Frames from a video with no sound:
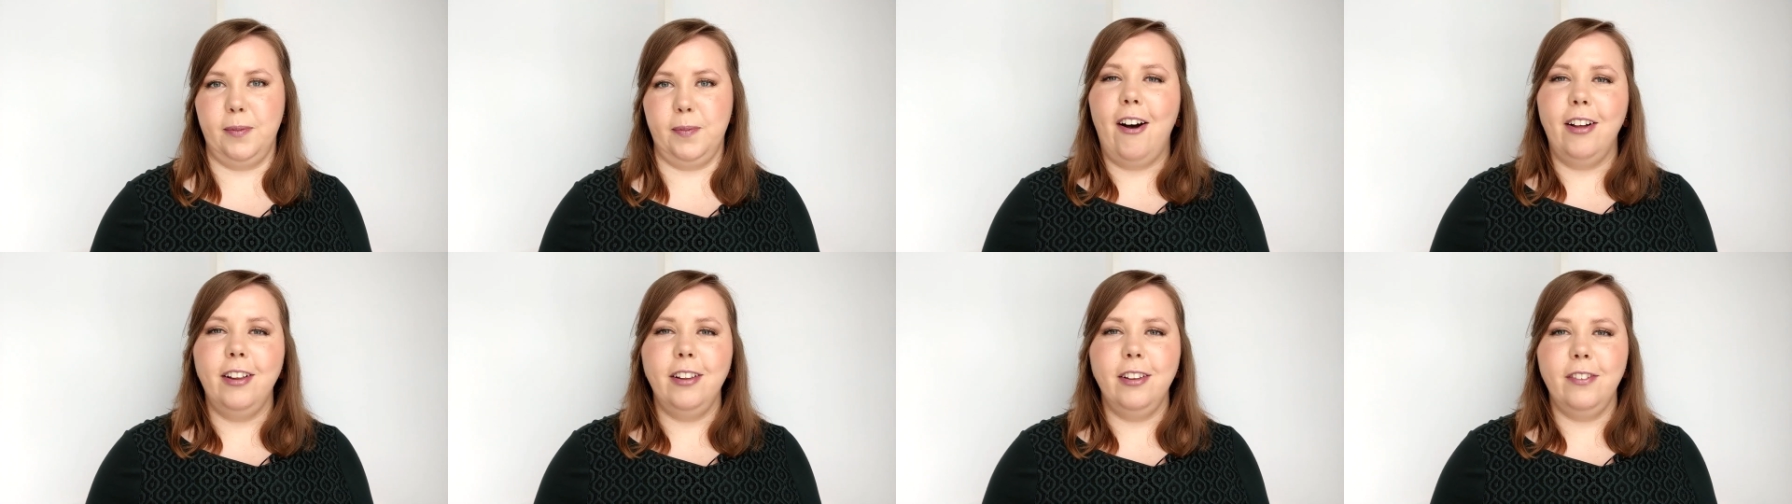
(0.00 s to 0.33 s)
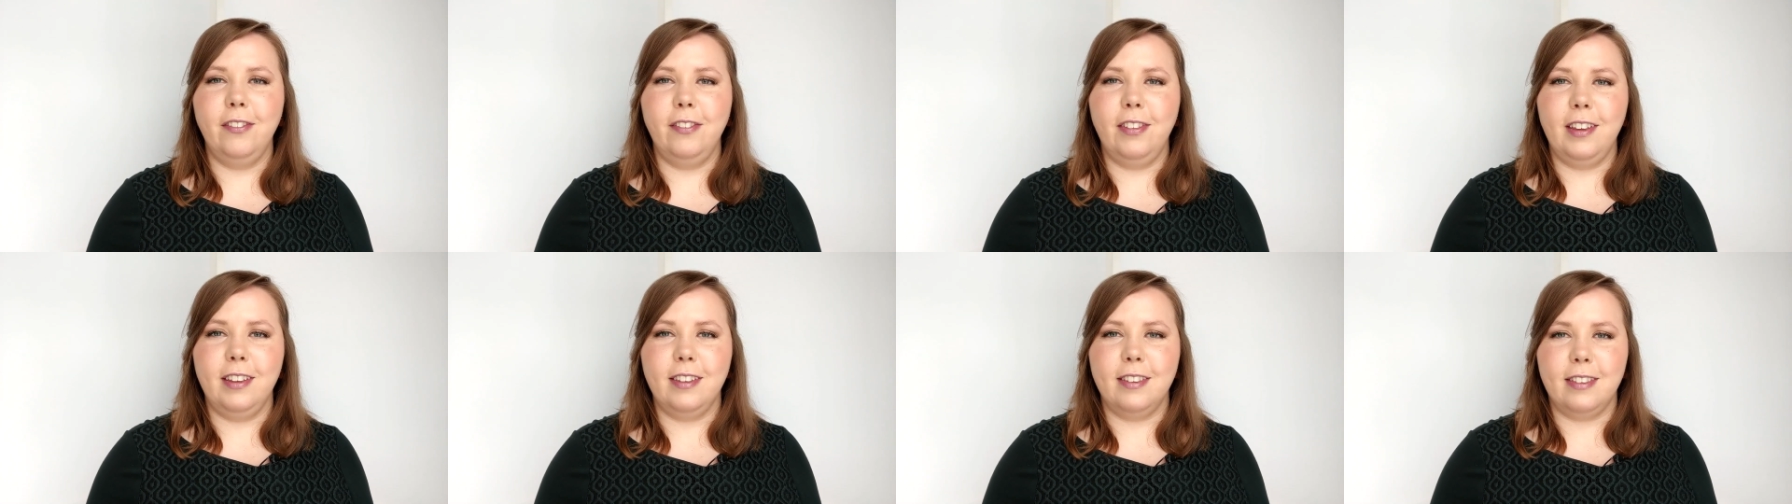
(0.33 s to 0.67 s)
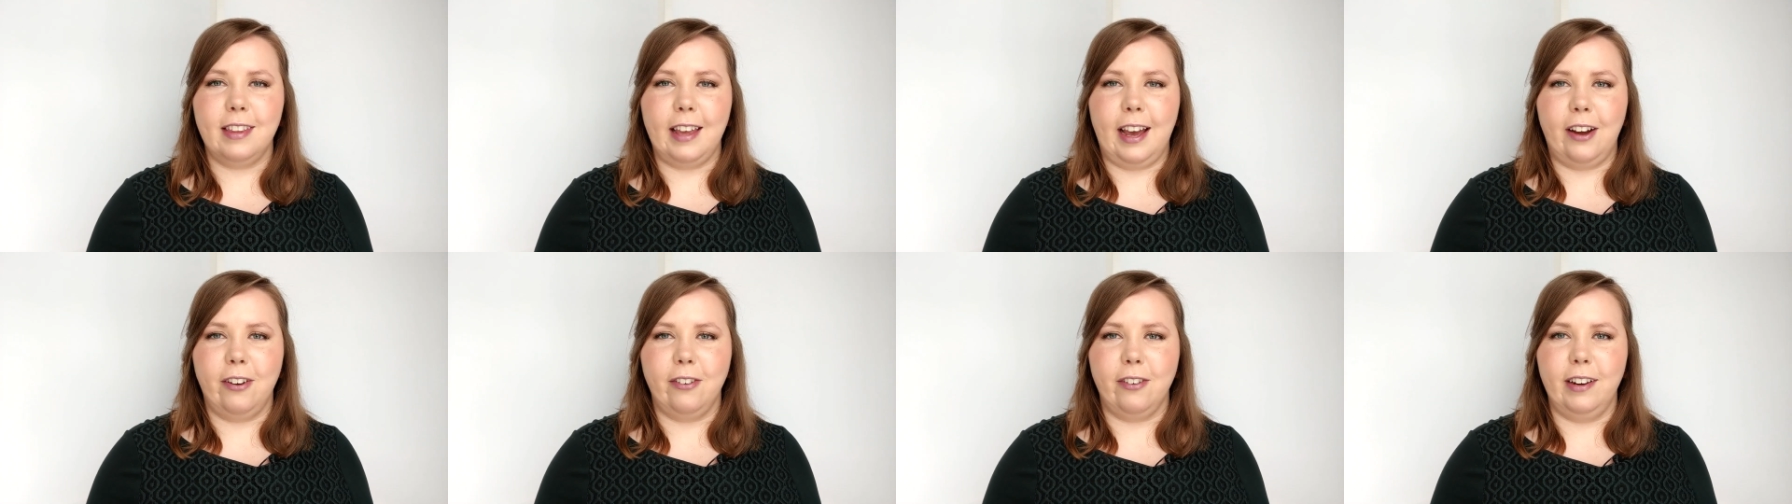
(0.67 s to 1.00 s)
All of these
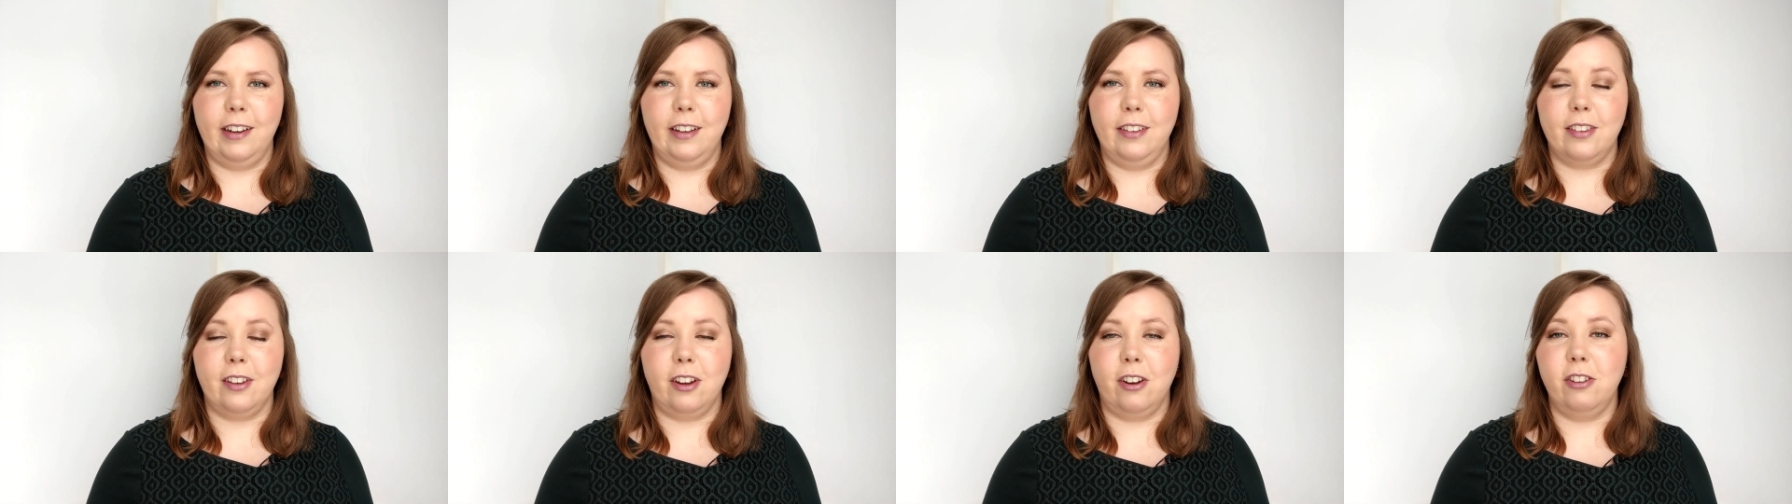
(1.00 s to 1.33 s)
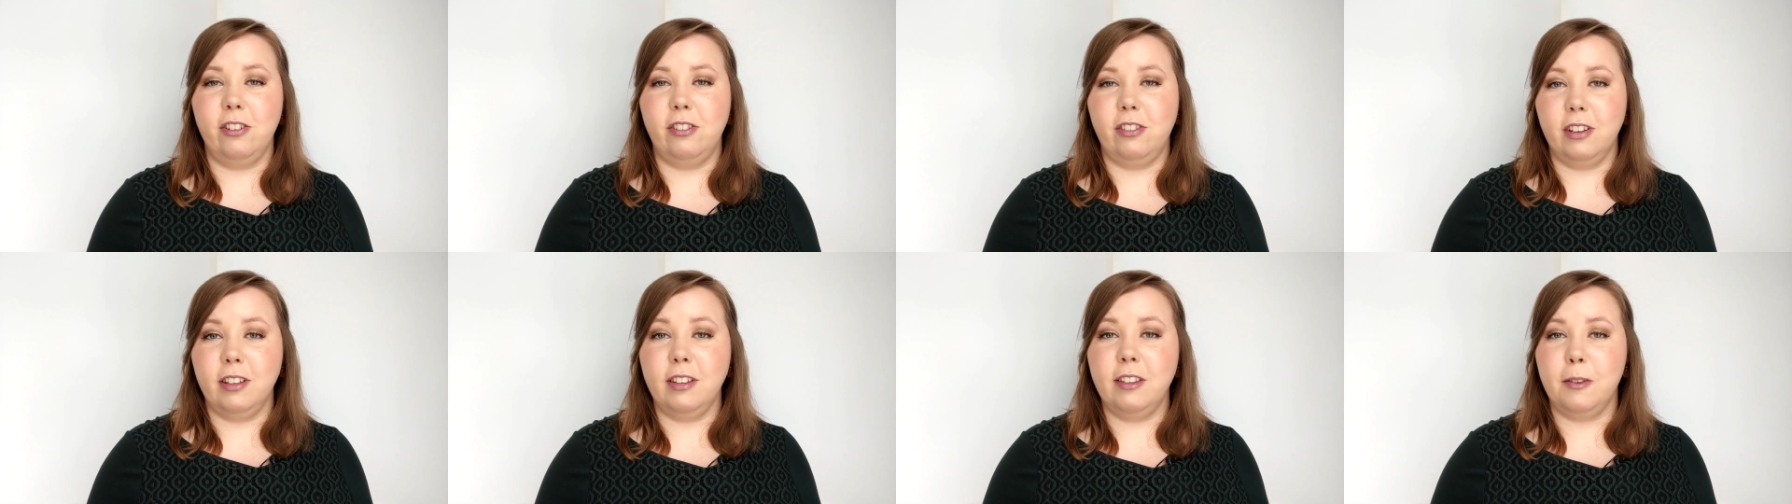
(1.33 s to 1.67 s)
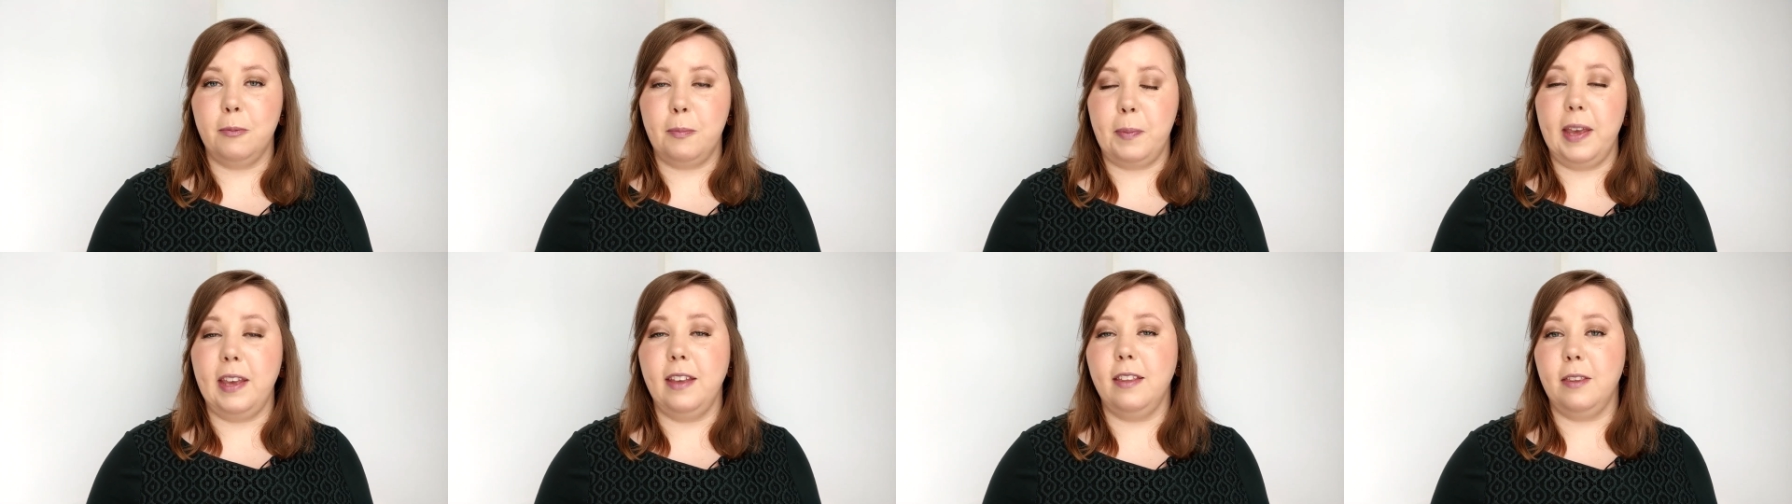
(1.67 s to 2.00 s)
salaries are
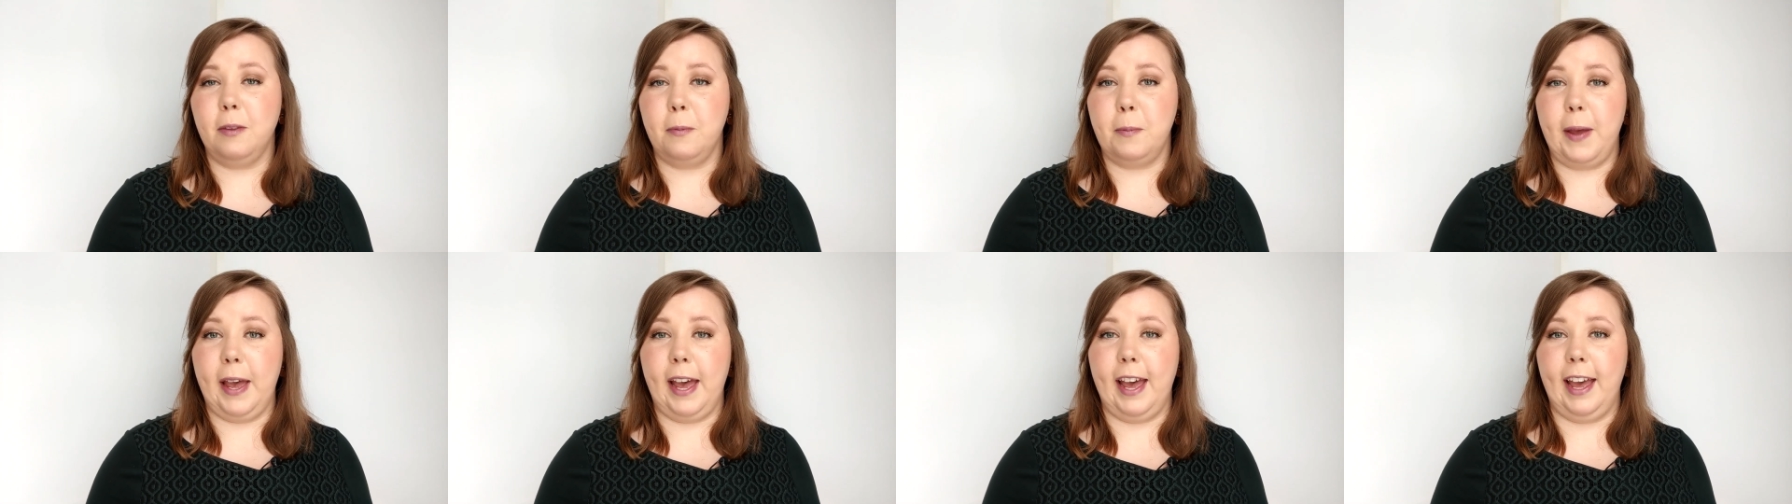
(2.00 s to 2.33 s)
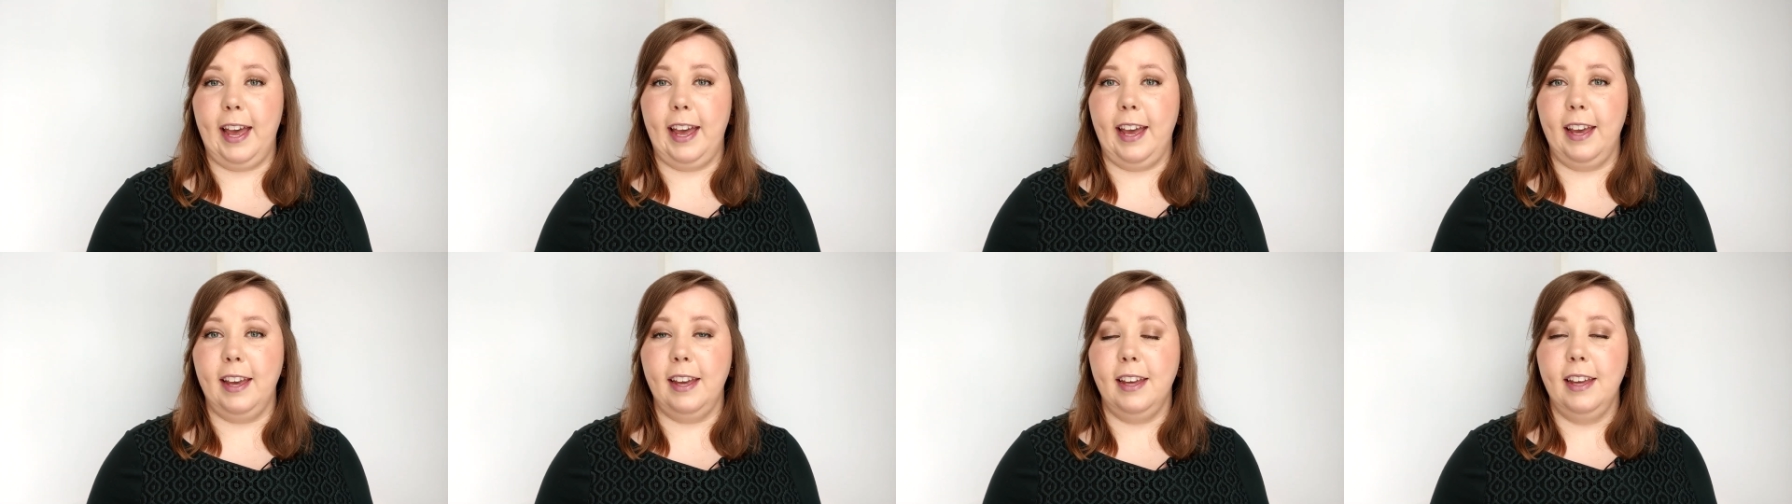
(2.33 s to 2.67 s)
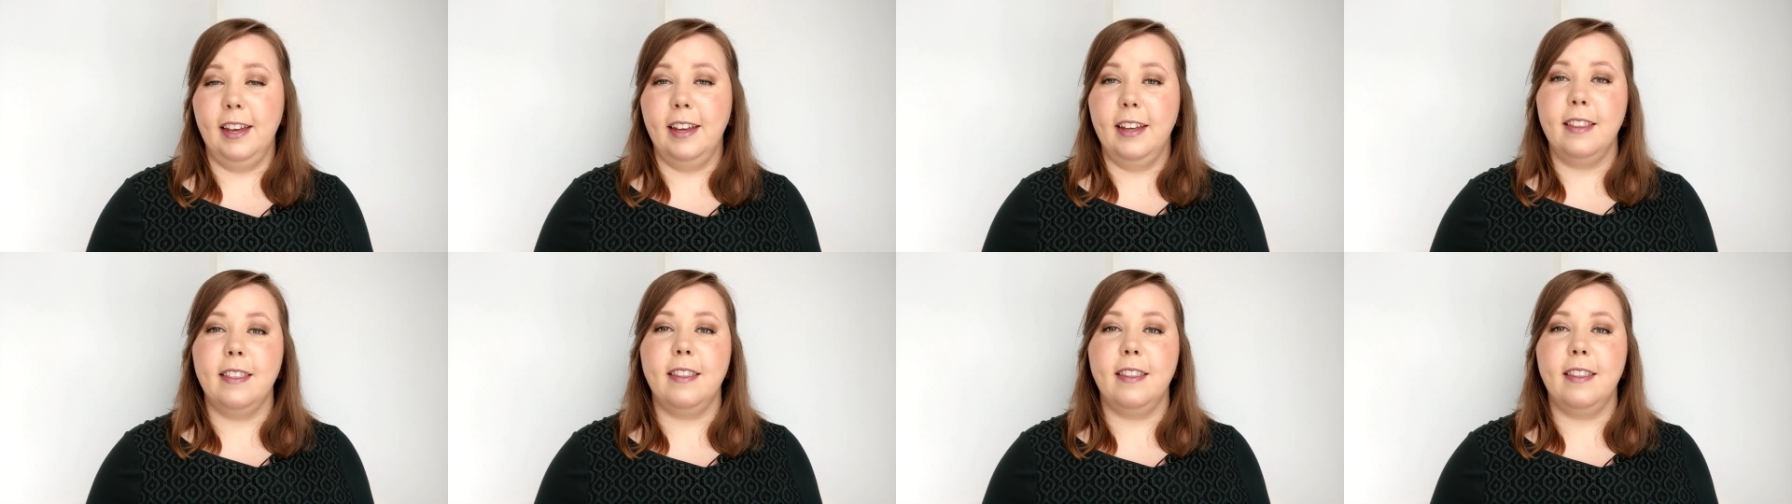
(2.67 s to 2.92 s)
just base pay.